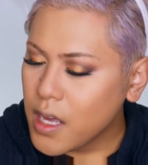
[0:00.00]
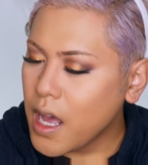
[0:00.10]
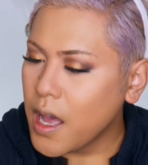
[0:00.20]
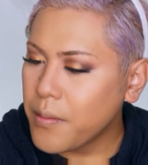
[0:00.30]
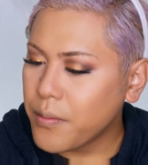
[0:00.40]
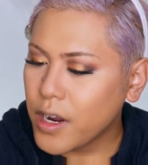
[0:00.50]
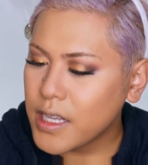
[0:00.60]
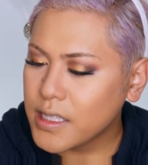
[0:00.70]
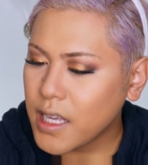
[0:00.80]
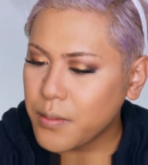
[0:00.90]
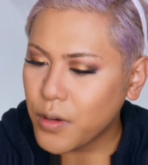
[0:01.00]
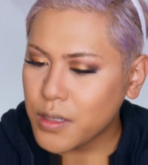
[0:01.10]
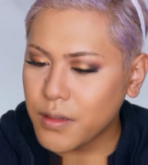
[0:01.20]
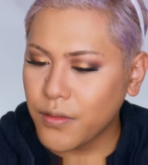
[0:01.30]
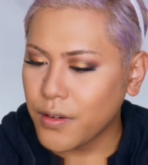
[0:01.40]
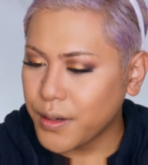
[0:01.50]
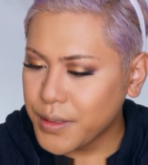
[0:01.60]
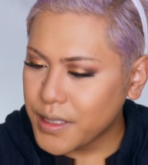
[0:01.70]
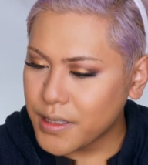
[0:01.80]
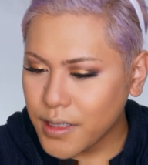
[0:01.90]
Priceline, Models Prefer, it was
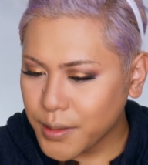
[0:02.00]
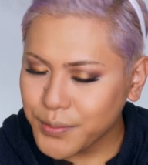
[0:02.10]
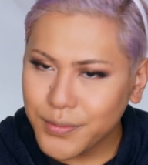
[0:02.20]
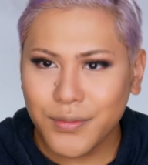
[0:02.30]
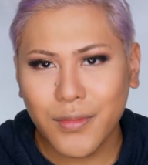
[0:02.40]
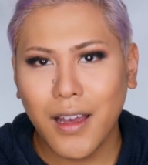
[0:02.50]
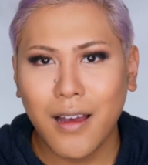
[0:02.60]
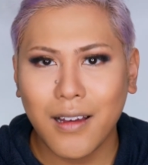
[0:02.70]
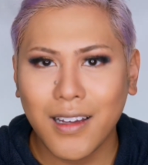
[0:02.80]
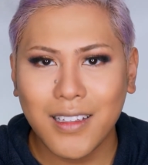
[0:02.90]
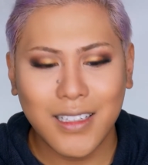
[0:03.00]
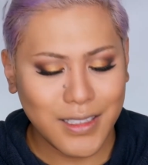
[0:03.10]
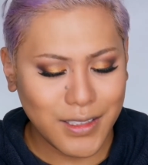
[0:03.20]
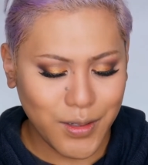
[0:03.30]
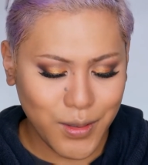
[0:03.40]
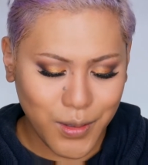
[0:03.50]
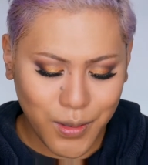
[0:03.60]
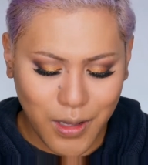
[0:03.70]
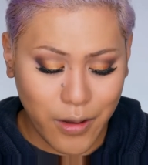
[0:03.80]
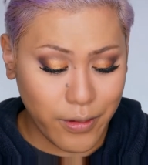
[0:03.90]
just like, Aw, that's so
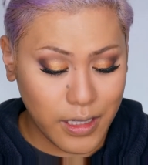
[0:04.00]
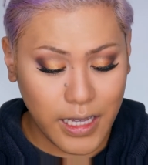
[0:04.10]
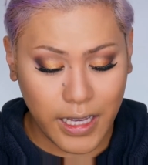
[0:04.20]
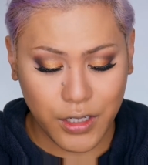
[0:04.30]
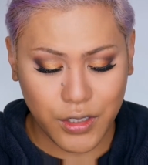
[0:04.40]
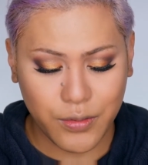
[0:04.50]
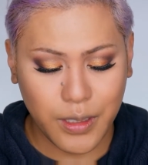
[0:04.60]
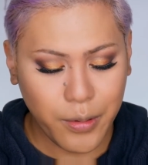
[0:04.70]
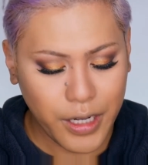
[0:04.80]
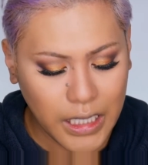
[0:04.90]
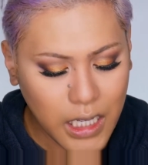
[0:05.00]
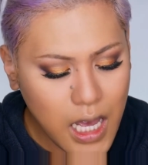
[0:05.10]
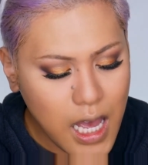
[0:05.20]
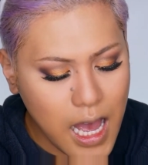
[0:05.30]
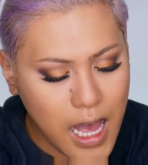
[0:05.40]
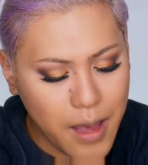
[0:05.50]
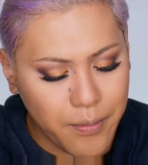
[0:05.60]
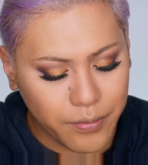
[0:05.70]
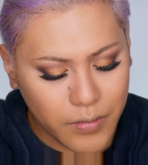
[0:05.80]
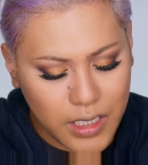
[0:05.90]
cool. I really like her. She's really pretty.
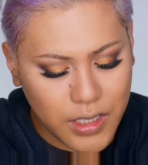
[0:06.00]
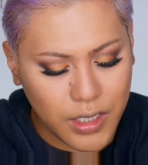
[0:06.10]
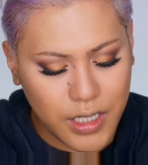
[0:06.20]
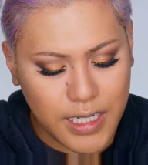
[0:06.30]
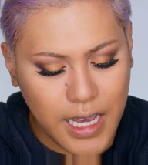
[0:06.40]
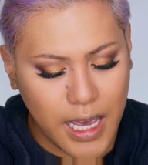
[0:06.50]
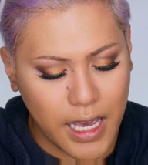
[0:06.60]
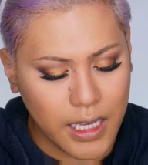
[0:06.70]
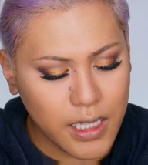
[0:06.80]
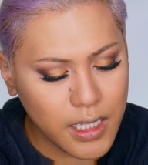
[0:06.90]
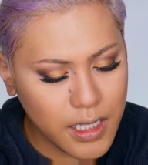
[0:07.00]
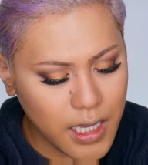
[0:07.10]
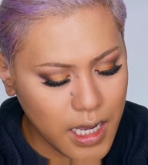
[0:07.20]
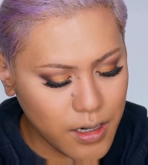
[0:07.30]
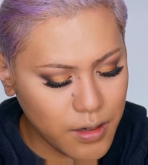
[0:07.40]
So today, I don't